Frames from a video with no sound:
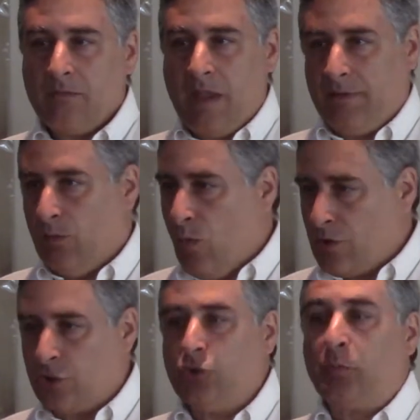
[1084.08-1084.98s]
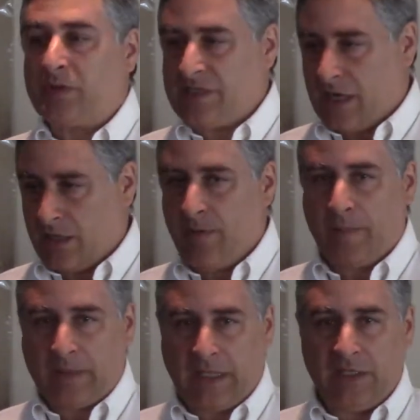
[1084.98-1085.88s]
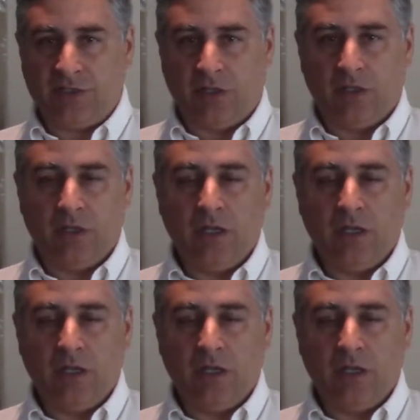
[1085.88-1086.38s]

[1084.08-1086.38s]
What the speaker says: Maybe 1 or 2% of the population.